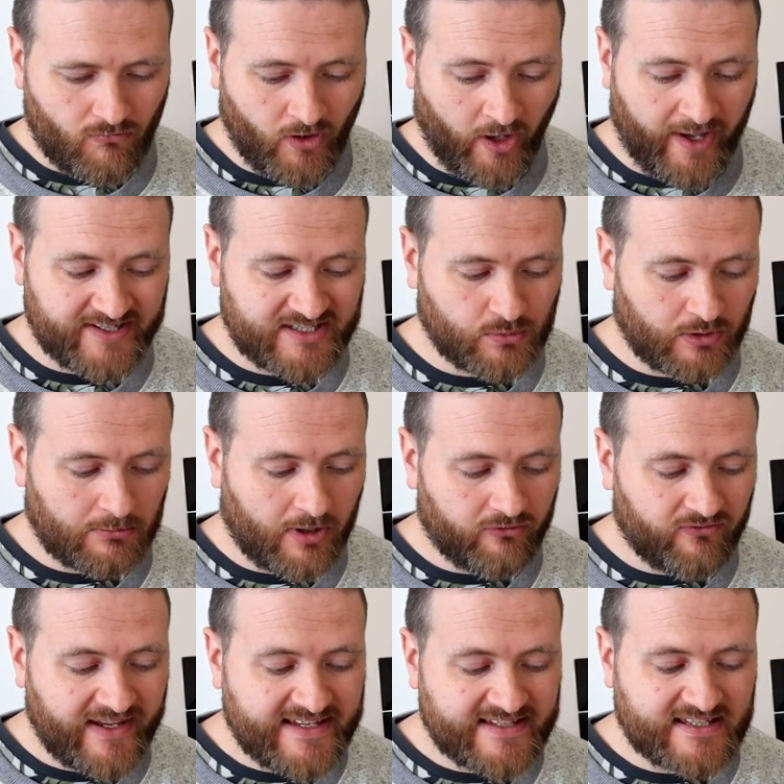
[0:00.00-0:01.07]
So one of my
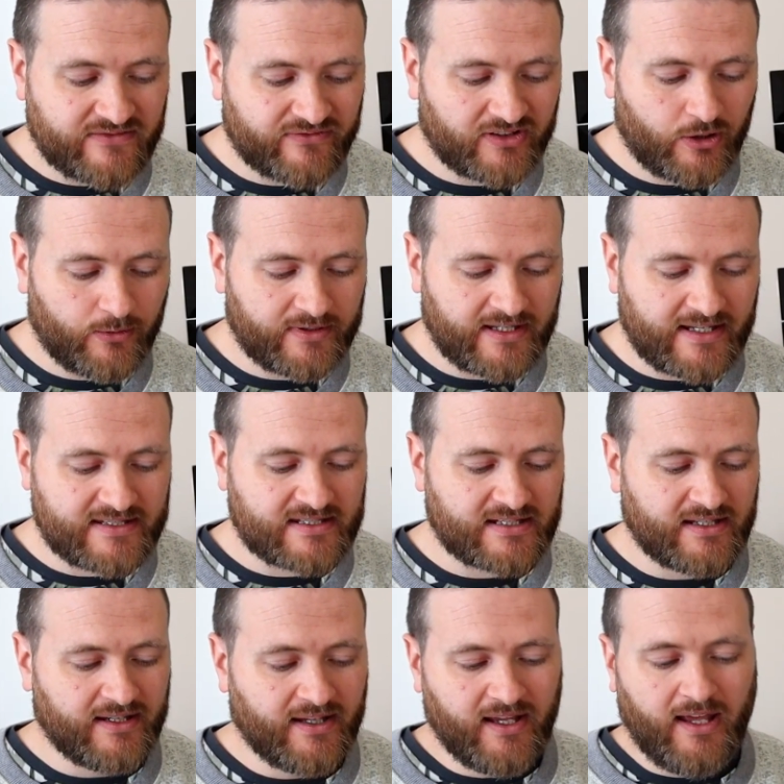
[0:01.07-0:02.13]
reasons for doing this,